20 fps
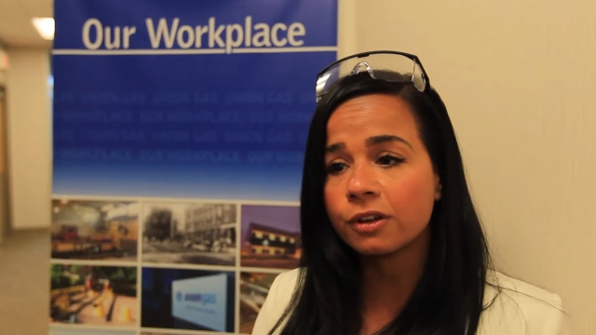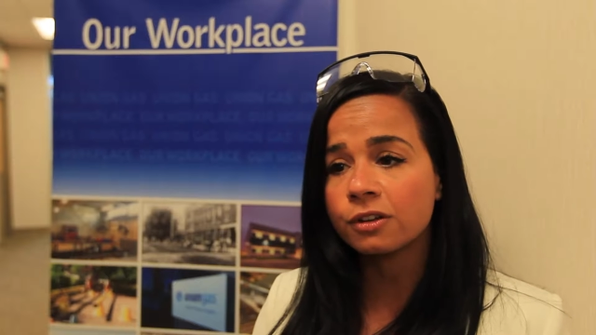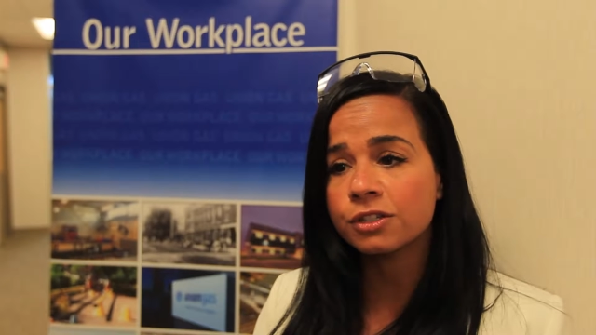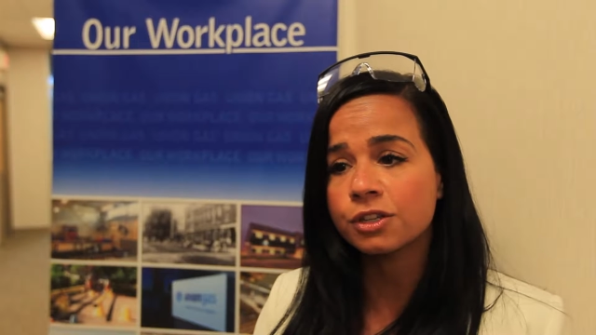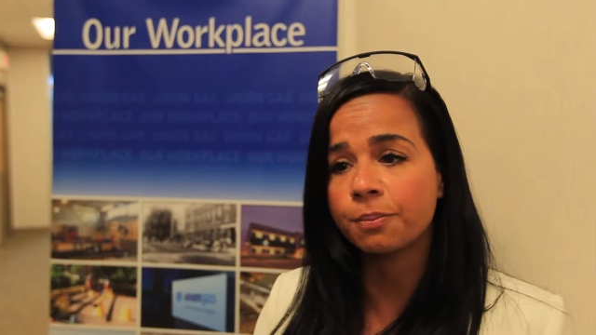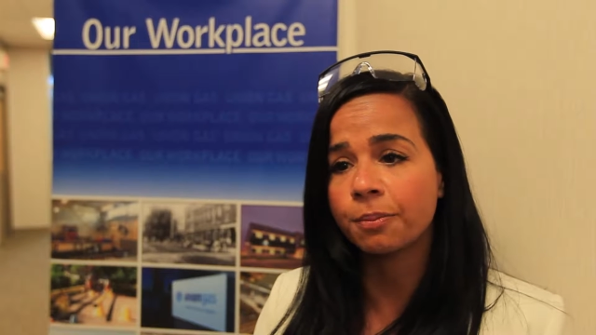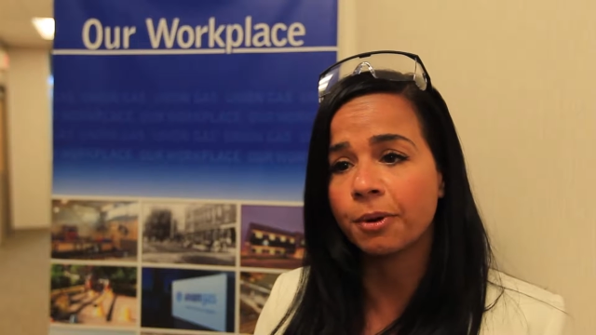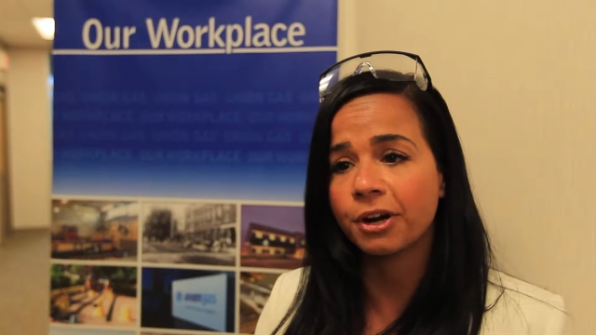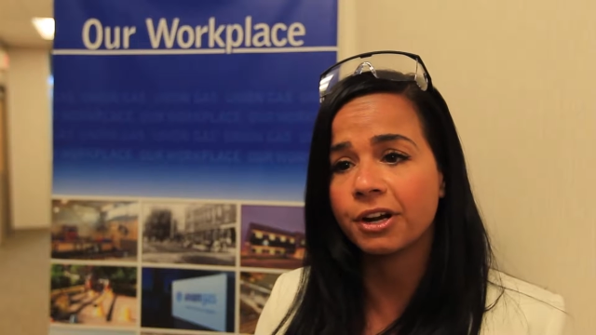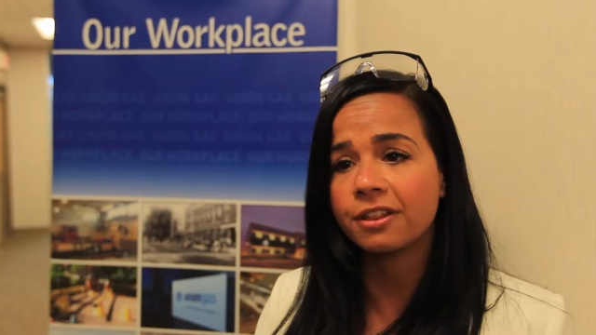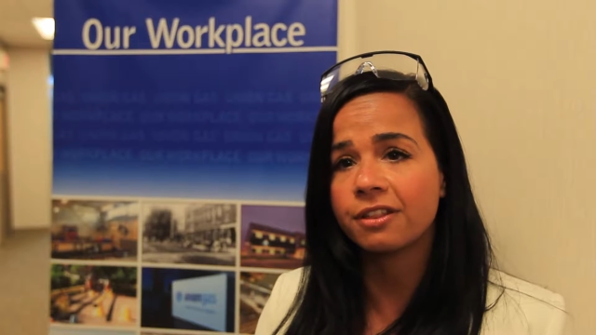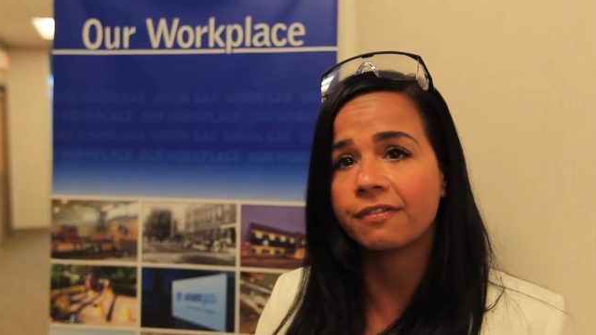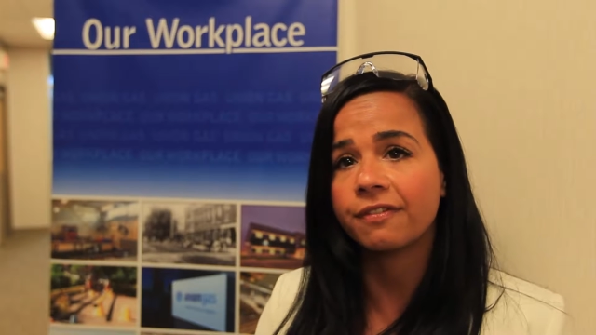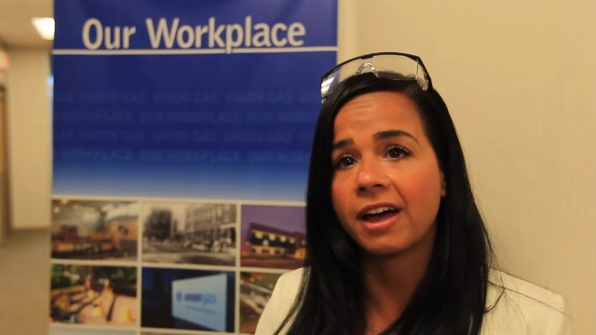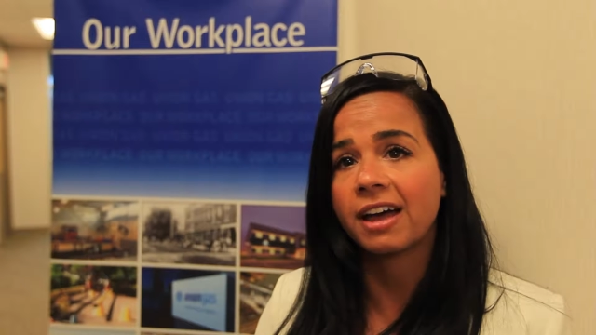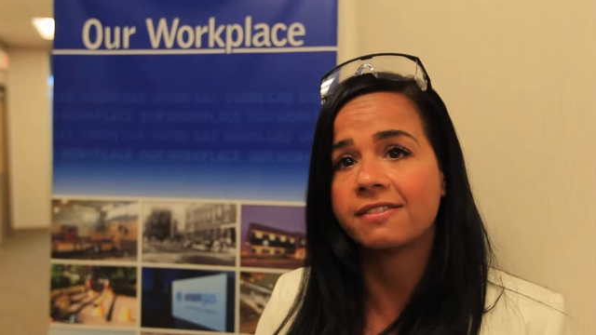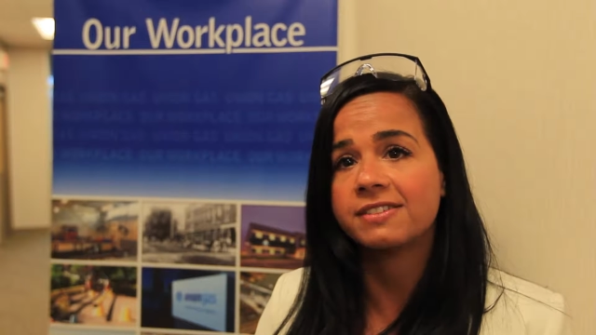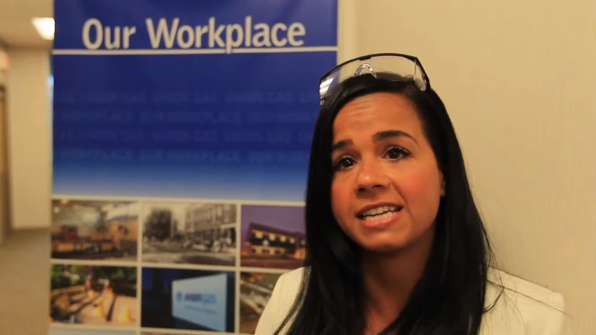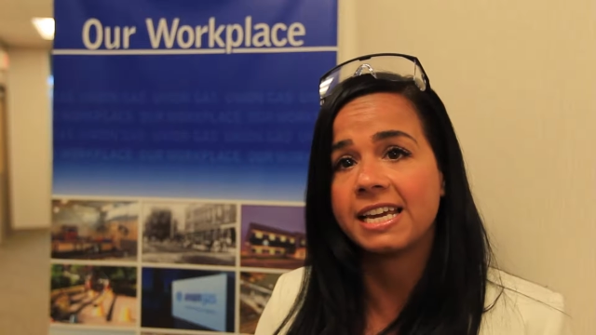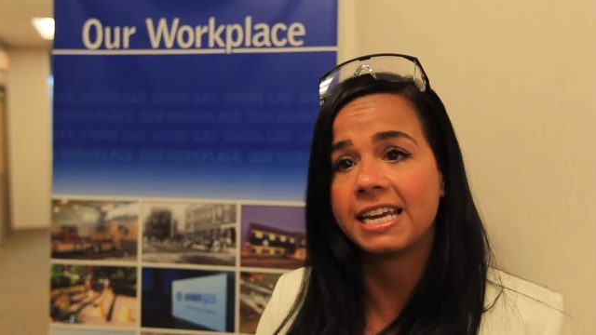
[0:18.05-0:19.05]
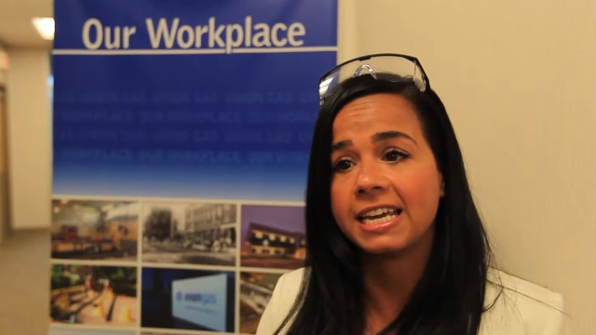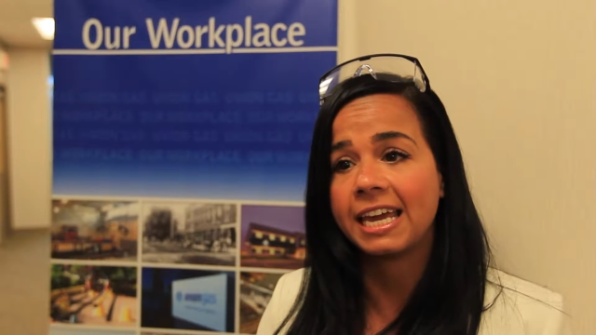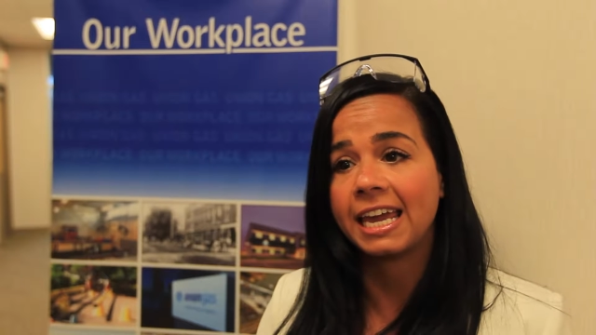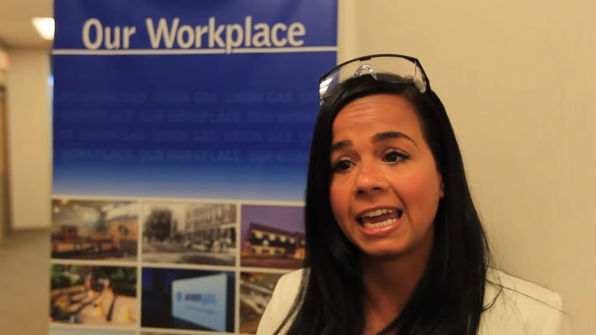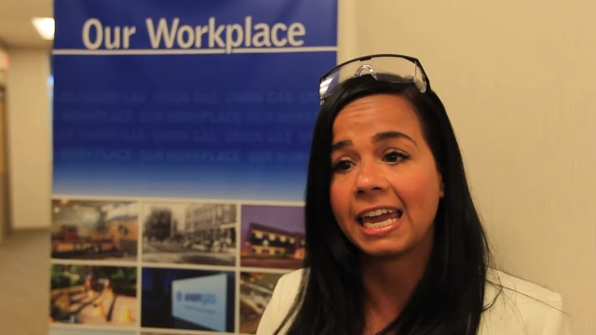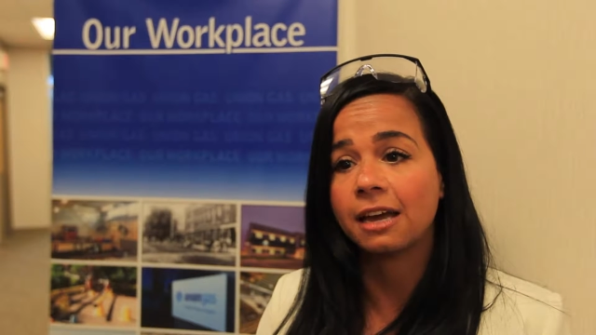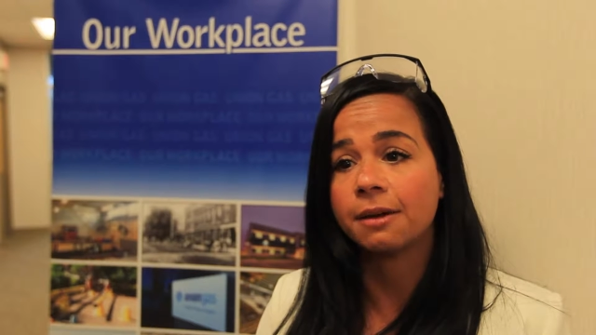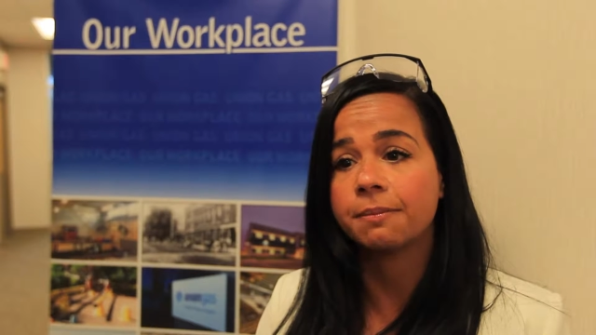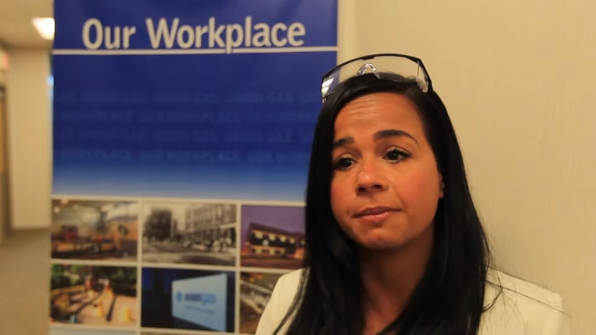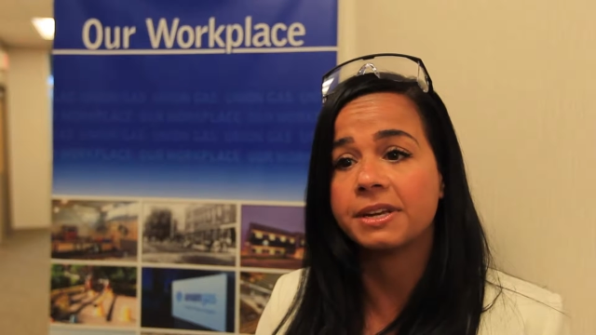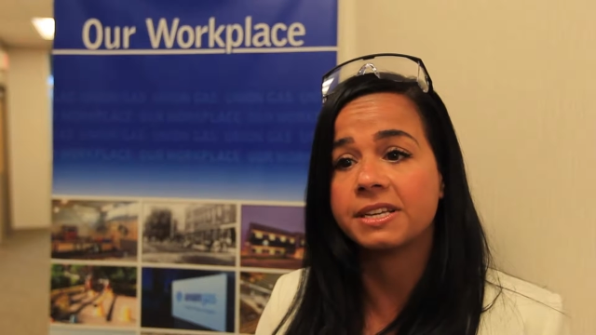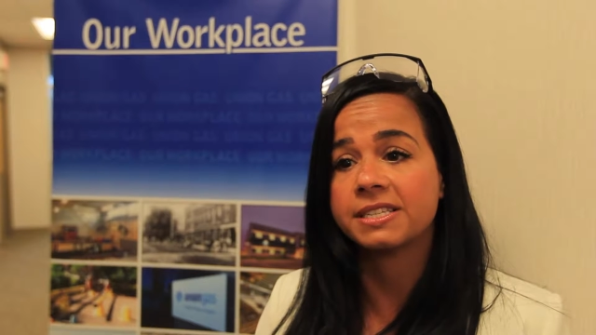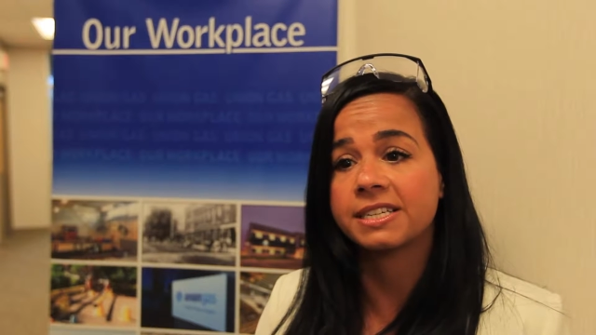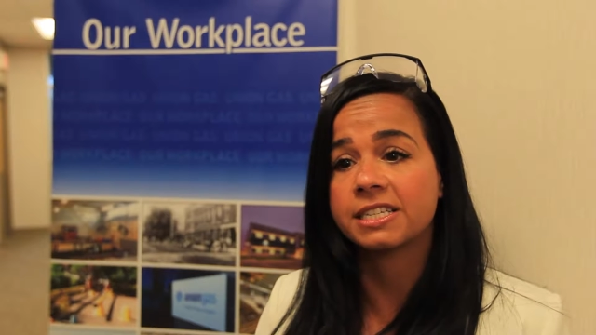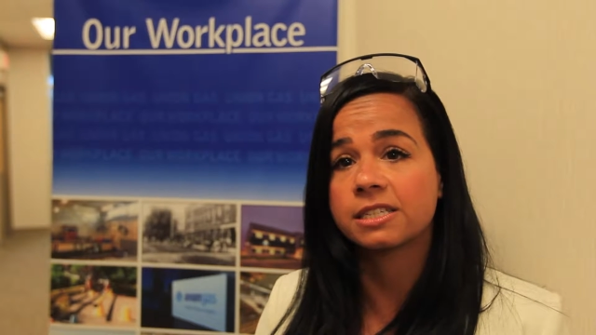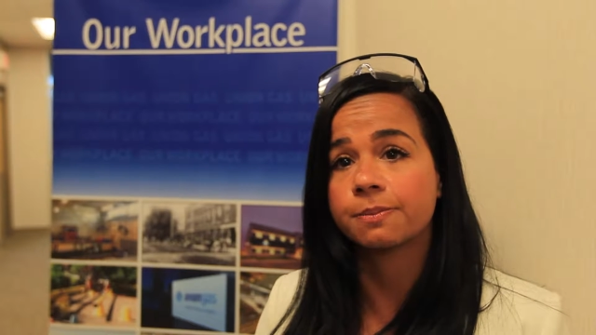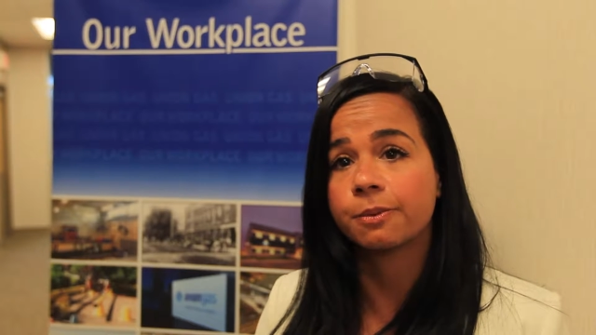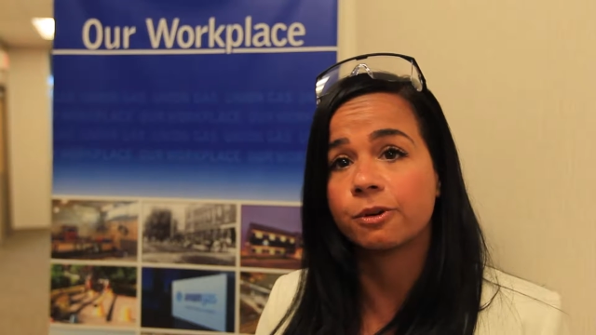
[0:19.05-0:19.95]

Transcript: So part of the five-day camp is